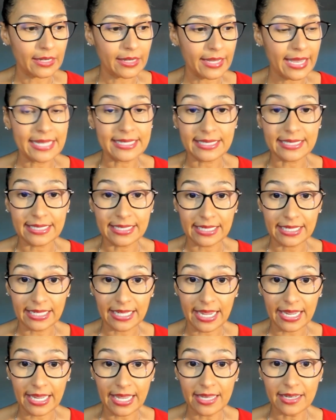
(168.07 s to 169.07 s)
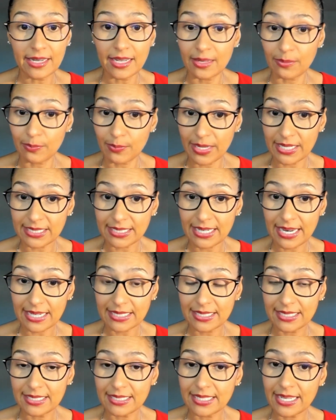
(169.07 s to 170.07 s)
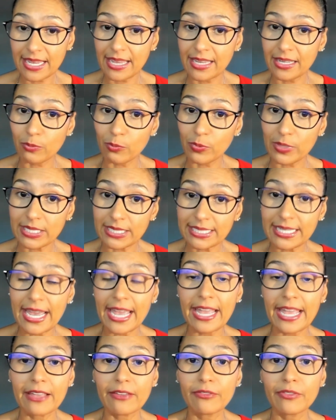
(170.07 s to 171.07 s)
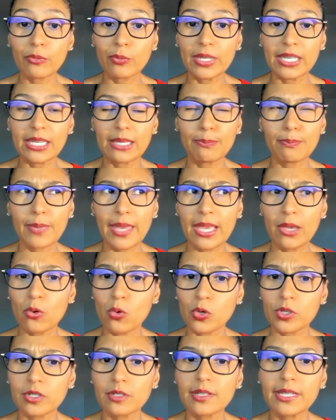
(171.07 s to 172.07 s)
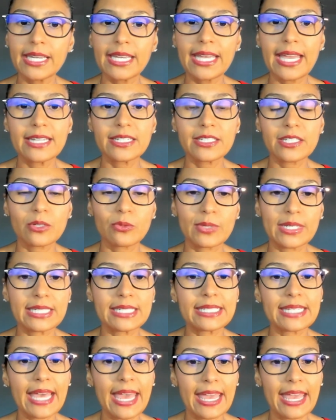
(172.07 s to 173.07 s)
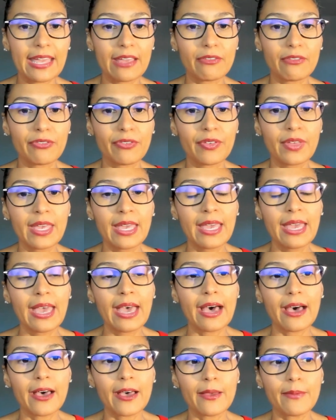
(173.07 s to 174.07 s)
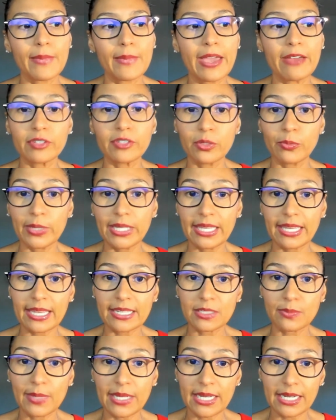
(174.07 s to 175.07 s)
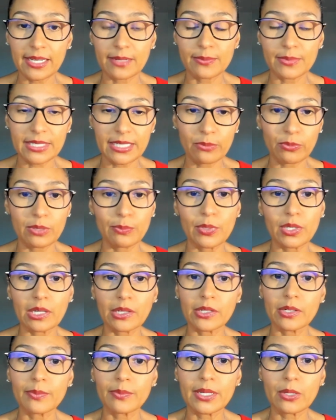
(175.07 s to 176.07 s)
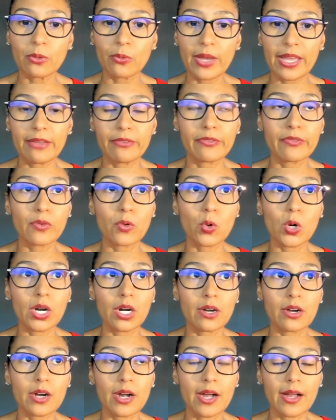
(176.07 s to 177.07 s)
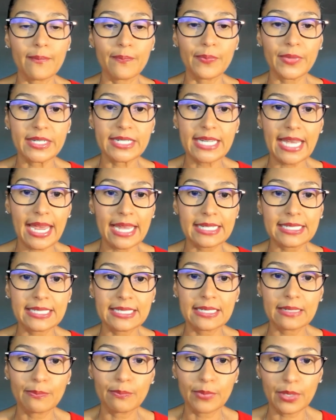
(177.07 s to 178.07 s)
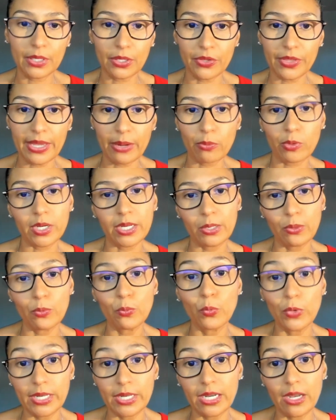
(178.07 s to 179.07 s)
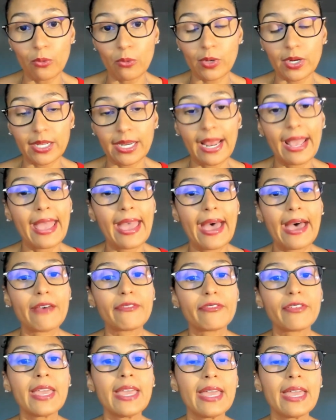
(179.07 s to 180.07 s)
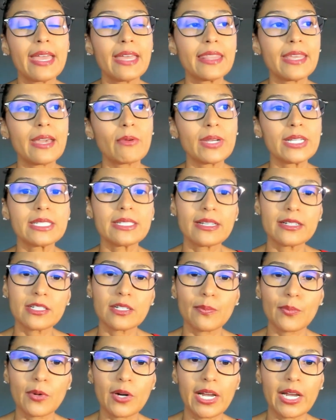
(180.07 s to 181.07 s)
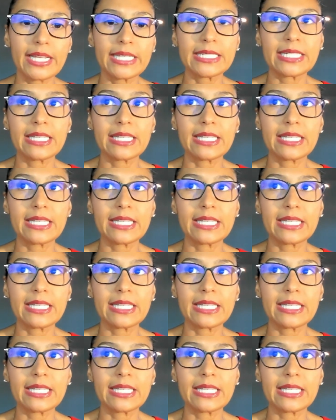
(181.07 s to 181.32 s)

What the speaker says: has an EIN and pays taxes, and we pay quarterly, and so we save every week as money comes in. We put a little bit away for the tax bill that we know we're going to have. And that way it's not a surprise,